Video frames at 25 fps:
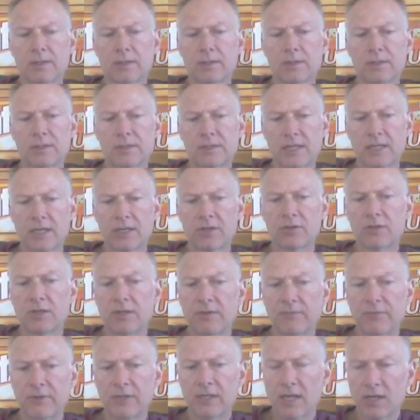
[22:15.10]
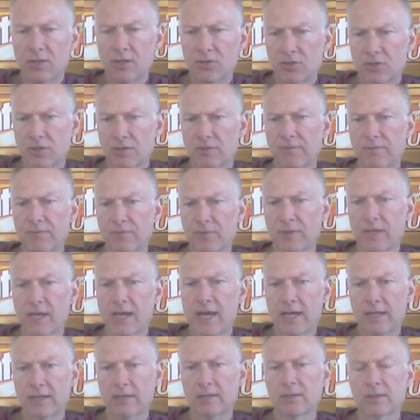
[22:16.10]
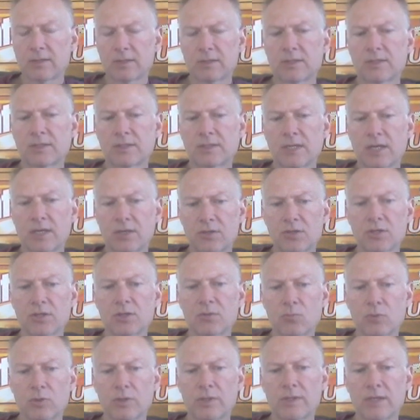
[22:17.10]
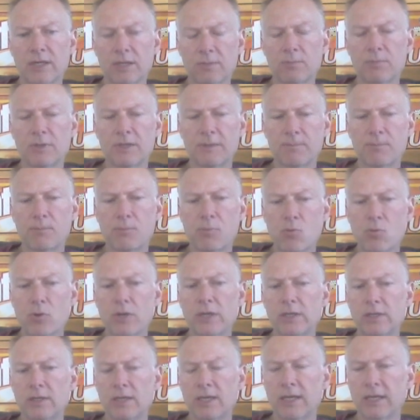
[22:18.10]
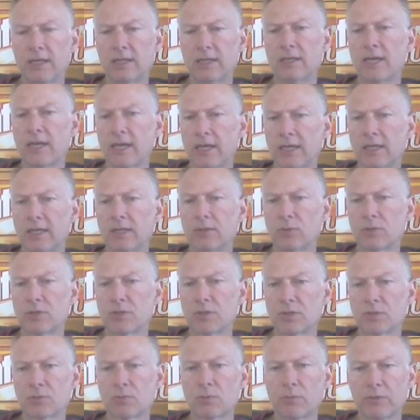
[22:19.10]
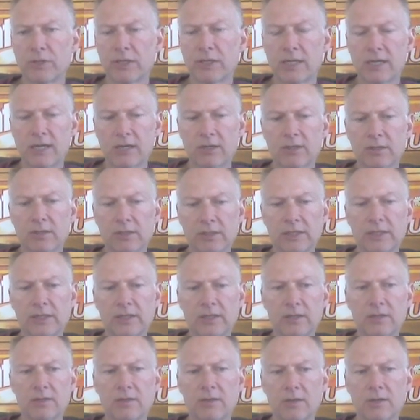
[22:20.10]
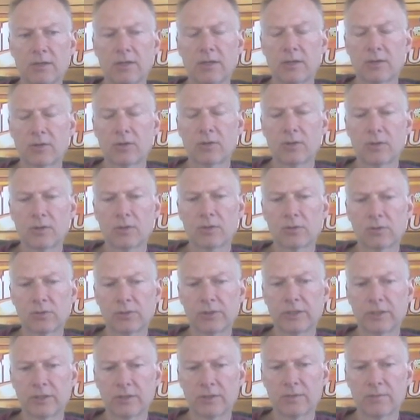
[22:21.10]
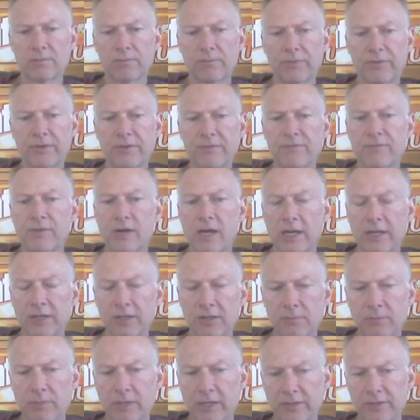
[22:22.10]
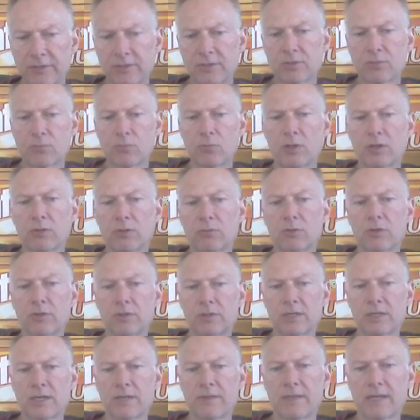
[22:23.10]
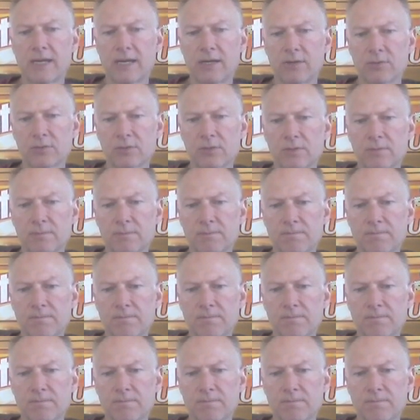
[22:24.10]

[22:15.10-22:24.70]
the standard deviation for that session would then be 0.88, which is what we calculated earlier, divided by the square root of 10,000.